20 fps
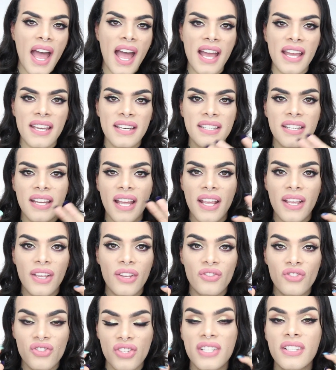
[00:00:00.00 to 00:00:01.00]
and
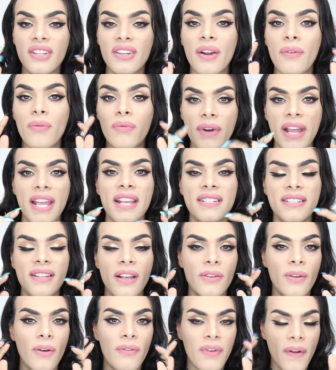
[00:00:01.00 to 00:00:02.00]
you're just gonna raise
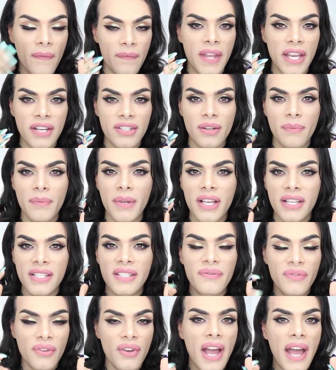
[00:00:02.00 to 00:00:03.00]
your foundation, because
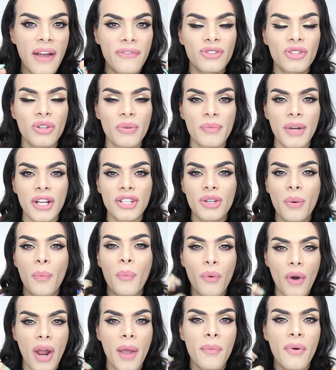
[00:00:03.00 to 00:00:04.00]
if you have too much
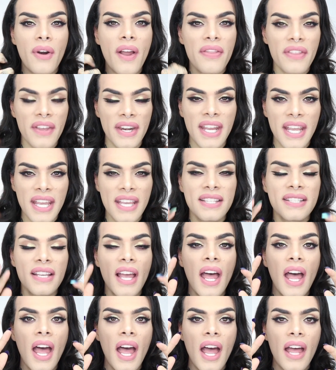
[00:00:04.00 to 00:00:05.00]
primer underneath,
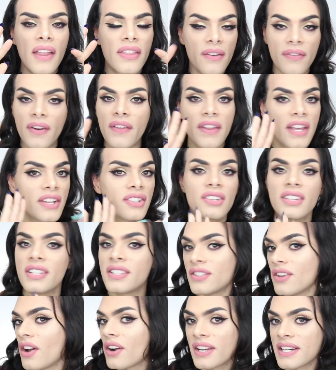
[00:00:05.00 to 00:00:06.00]
the foundation
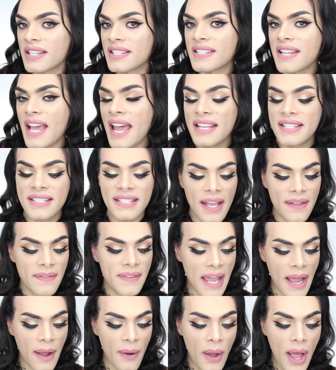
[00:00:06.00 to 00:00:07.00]
is not gonna set.
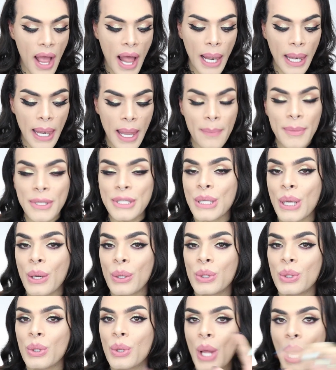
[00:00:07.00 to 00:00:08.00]
Now, let me tell
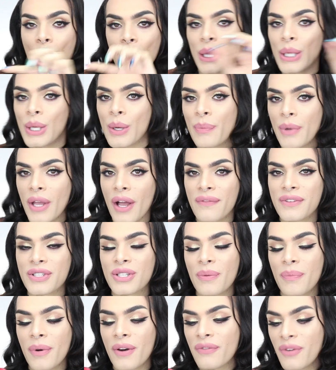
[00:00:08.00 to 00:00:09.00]
you a little bit of
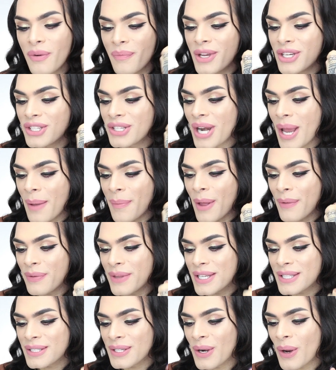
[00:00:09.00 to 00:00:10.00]
super information about
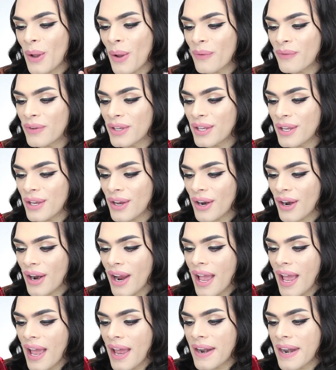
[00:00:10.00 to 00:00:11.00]
this one over
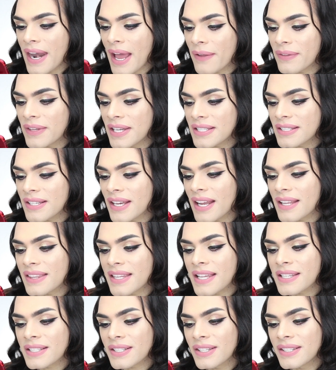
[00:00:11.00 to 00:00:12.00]
here. Now, this one
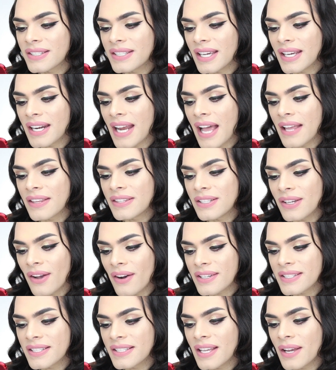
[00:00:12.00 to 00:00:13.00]
does contain
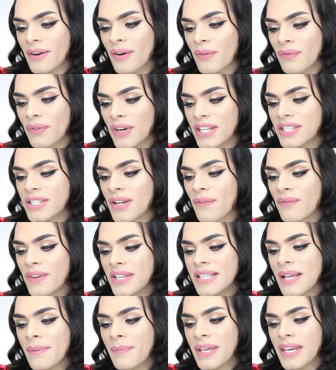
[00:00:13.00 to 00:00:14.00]
antioxidant-rich
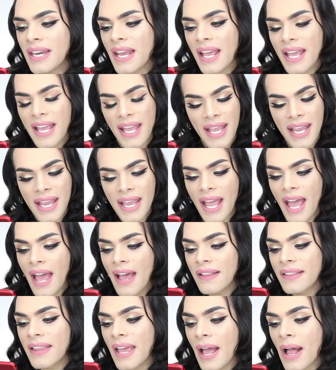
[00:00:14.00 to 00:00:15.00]
vitamin E
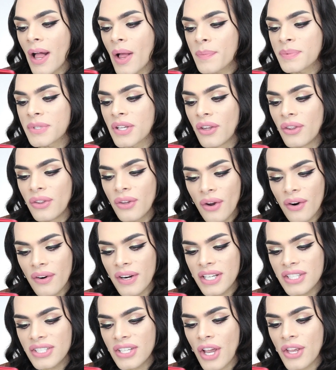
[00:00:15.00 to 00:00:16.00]
that helps
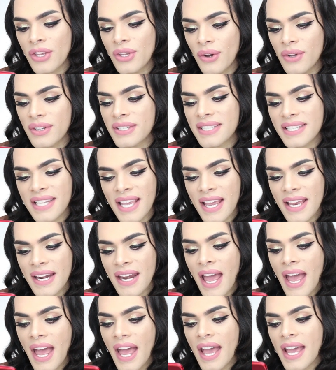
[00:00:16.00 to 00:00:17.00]
nourish your
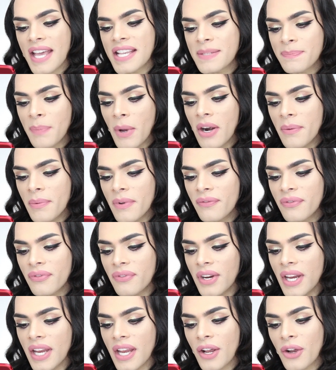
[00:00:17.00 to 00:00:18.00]
skin. It's
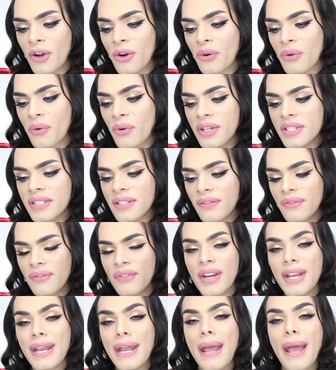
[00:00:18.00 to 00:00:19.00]
paraben-free,
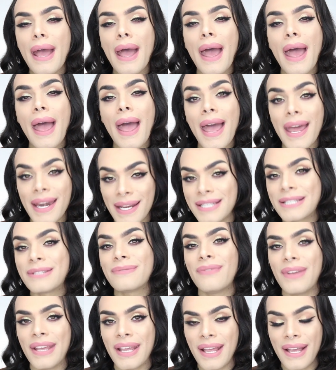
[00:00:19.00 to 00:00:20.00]
cruelty-free, and it's
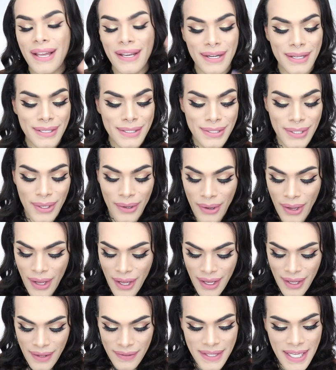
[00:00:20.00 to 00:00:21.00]
vegan. So
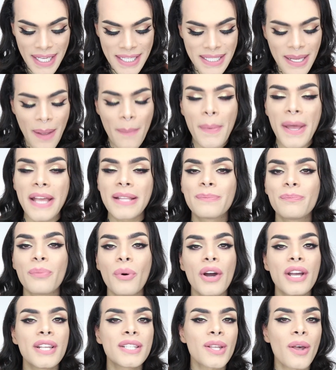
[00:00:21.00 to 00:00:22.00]
this bad
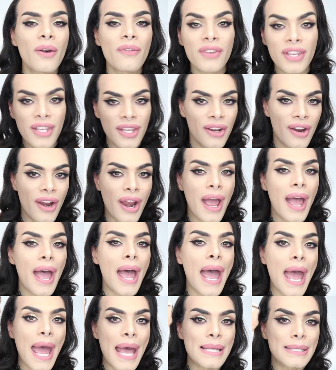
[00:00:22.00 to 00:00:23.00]
boys over here
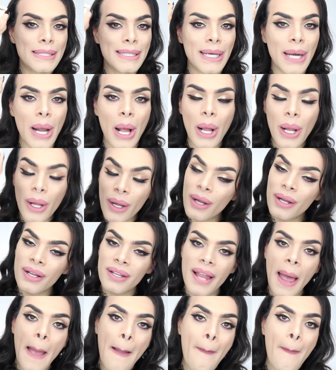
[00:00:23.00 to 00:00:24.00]
has it
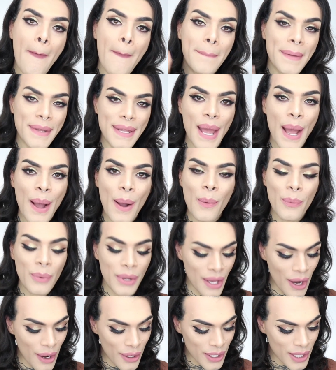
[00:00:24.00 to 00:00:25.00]
all. But now
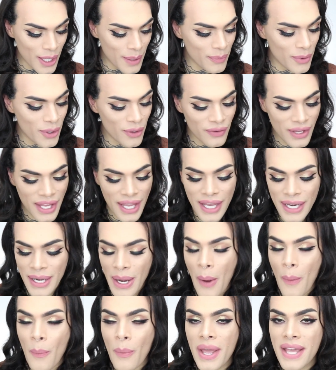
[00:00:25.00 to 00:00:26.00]
we are gonna move
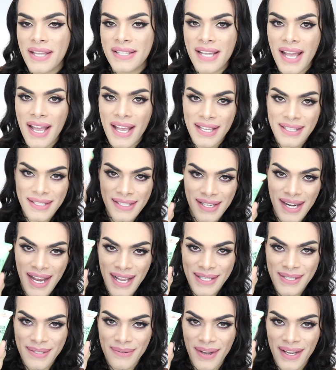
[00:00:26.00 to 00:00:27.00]
in with the
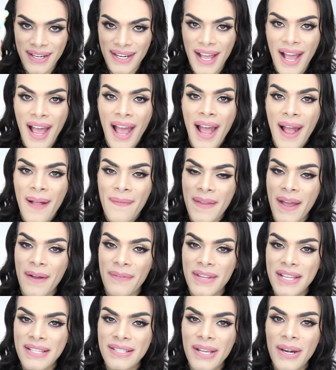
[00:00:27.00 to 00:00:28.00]
next one. Now
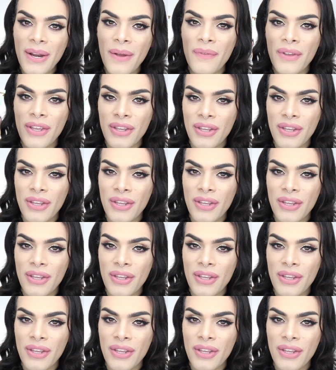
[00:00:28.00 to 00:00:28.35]
this one over